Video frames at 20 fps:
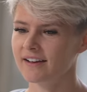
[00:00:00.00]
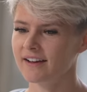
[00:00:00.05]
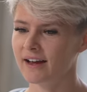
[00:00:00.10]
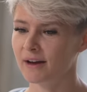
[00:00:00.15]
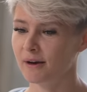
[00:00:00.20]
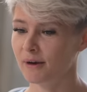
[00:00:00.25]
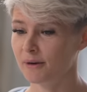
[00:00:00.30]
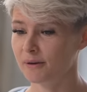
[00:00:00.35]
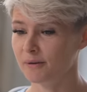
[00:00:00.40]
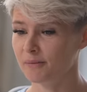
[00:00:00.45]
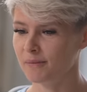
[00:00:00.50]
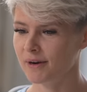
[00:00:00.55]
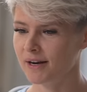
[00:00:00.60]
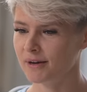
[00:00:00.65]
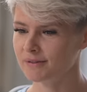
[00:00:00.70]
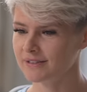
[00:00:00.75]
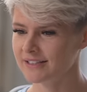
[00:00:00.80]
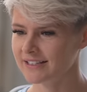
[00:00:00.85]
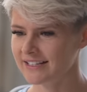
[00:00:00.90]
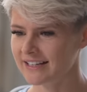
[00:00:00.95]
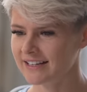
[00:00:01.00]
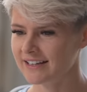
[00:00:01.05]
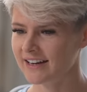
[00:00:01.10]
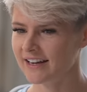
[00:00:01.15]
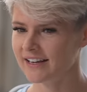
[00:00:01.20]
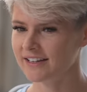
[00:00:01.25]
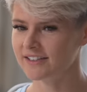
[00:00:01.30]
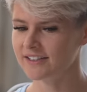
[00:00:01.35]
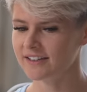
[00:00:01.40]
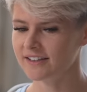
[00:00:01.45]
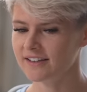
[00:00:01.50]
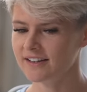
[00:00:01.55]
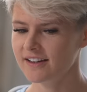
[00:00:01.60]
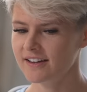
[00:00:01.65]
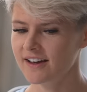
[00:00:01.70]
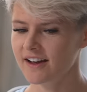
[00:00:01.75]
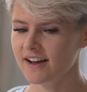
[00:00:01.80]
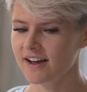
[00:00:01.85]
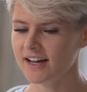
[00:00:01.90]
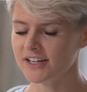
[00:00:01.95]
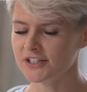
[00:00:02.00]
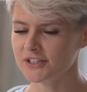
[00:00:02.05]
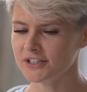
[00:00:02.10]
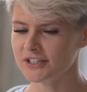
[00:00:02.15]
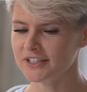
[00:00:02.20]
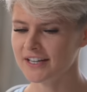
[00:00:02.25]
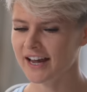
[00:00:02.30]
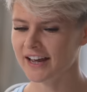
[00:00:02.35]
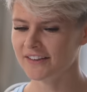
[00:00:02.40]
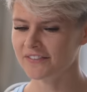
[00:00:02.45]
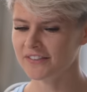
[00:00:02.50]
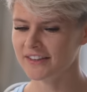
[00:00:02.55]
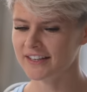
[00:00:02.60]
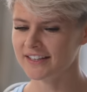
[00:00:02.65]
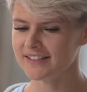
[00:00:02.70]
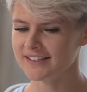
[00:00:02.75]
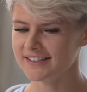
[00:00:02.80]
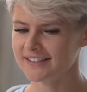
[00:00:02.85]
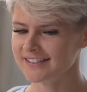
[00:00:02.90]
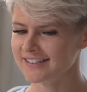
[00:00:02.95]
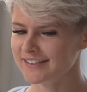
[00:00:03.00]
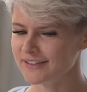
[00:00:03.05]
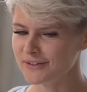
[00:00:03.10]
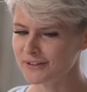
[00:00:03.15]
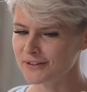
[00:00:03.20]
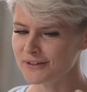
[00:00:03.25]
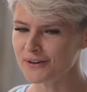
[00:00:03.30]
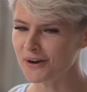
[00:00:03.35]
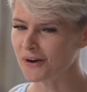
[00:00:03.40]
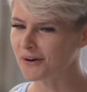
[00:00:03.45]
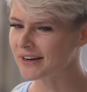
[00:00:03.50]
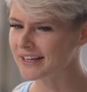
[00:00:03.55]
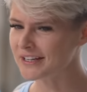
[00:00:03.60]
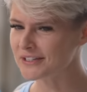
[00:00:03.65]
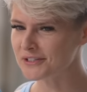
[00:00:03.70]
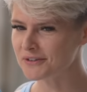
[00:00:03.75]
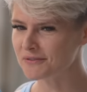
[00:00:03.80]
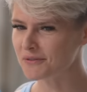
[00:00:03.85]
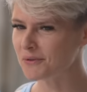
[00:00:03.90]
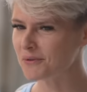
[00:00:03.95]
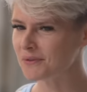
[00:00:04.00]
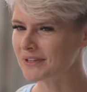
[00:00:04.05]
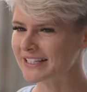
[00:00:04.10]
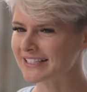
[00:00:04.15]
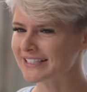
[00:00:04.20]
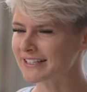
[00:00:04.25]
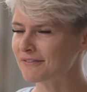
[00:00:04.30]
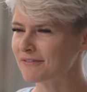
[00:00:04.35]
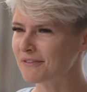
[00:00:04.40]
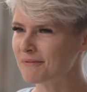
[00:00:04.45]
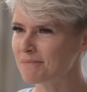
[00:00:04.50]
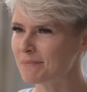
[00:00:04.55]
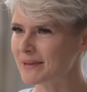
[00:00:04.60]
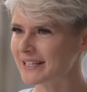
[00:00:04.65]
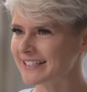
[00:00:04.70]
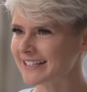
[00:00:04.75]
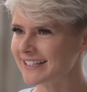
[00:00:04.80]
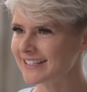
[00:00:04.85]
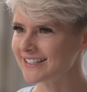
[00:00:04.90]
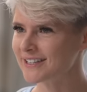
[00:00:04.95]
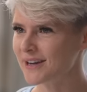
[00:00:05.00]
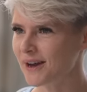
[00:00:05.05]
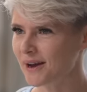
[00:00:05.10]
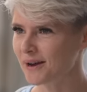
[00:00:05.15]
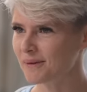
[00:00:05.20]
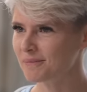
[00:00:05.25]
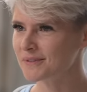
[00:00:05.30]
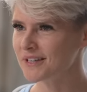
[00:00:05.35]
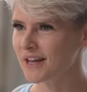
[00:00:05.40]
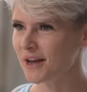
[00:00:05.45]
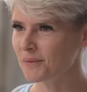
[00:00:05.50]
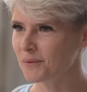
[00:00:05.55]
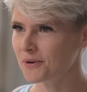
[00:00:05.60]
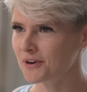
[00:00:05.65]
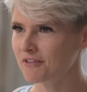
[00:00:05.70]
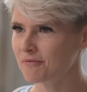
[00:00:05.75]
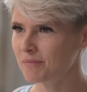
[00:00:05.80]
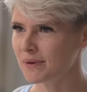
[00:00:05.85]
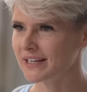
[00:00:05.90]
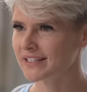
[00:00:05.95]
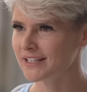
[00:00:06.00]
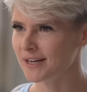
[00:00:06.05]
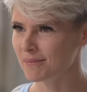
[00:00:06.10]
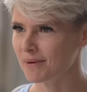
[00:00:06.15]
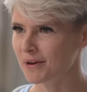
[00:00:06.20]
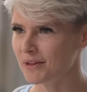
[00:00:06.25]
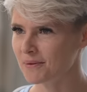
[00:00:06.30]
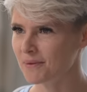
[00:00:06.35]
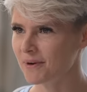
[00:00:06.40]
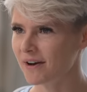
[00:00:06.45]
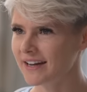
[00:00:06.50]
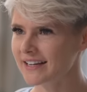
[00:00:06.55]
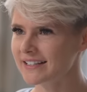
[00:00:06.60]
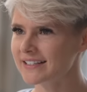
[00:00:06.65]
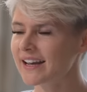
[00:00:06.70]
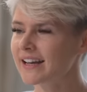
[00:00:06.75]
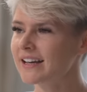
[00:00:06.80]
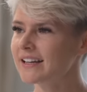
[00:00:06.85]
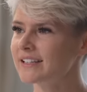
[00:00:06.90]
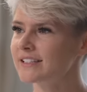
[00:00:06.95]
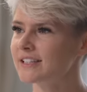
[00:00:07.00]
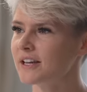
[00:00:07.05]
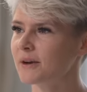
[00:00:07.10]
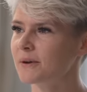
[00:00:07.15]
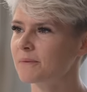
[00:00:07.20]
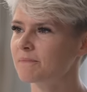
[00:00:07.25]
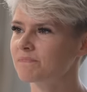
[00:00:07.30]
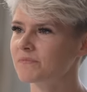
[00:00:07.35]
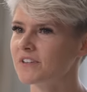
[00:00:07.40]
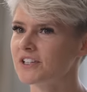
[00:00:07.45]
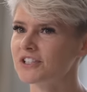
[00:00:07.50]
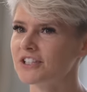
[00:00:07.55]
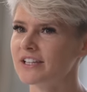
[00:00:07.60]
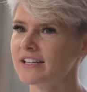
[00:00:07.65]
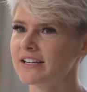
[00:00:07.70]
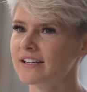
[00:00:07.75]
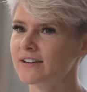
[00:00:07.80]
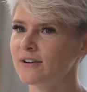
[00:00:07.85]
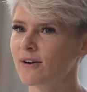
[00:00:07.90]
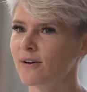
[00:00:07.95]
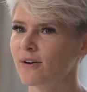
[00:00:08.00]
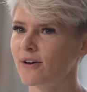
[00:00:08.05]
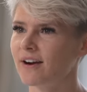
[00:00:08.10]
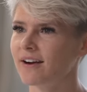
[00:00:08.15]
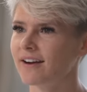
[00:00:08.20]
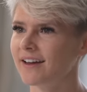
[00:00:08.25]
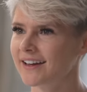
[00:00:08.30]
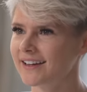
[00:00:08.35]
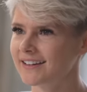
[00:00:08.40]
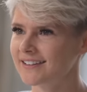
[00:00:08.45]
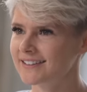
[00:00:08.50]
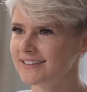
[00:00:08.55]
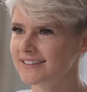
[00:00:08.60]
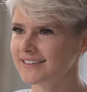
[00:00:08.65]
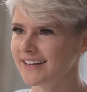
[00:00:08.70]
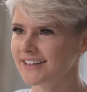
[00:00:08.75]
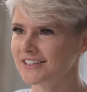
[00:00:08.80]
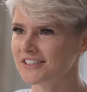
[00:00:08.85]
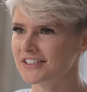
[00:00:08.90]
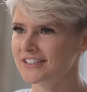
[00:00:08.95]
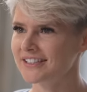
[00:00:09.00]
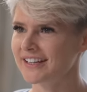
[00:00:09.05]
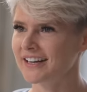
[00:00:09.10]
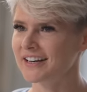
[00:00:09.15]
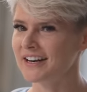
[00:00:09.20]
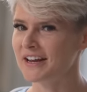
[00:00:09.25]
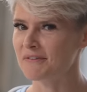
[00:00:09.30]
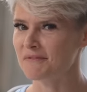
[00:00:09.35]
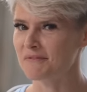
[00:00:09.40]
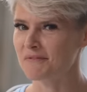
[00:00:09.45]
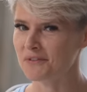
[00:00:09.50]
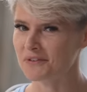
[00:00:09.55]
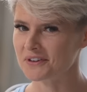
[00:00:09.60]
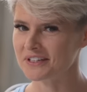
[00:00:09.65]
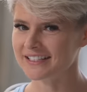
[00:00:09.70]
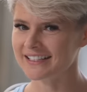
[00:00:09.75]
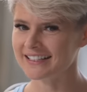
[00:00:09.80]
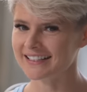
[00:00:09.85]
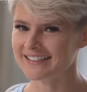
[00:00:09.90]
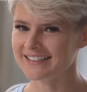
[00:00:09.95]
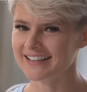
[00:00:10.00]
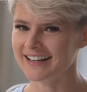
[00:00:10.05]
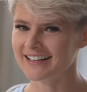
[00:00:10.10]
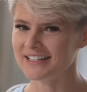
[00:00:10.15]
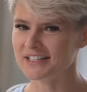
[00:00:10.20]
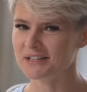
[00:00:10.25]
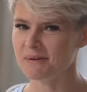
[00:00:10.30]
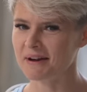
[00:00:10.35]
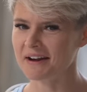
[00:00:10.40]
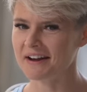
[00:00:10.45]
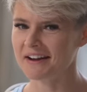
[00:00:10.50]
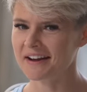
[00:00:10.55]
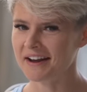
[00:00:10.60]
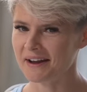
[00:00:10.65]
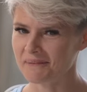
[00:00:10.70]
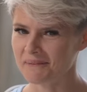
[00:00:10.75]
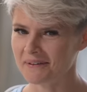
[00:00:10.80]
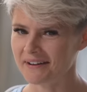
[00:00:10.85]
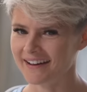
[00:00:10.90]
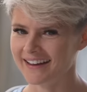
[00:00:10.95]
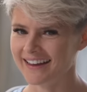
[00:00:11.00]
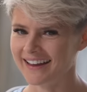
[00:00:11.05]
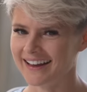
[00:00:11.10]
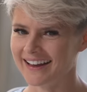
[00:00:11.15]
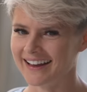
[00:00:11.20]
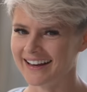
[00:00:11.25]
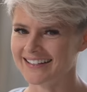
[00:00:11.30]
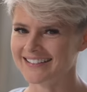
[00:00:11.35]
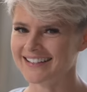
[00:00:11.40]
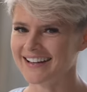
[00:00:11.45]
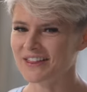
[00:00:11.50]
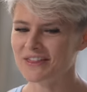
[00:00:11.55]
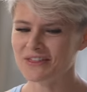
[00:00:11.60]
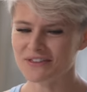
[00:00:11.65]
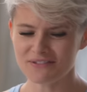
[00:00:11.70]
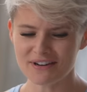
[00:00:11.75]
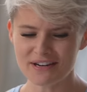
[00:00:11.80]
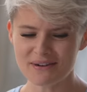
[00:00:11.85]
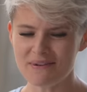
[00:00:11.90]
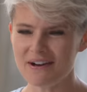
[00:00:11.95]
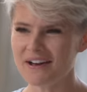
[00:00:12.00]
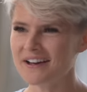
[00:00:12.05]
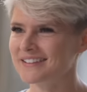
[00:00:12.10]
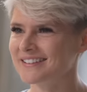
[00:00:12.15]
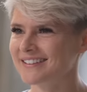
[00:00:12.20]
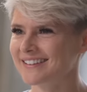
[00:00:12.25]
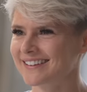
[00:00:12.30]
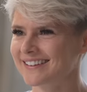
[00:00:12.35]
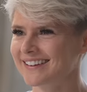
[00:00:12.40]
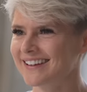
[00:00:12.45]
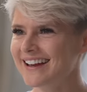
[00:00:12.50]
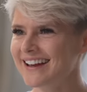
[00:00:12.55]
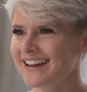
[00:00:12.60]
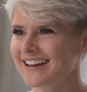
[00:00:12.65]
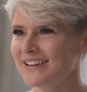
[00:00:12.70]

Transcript: at home when I was a teenager, I just had this knowledge of all these different business terms that I wouldn't have picked up otherwise. So she got clients and she sent invoices and she went networking. And it's like three words that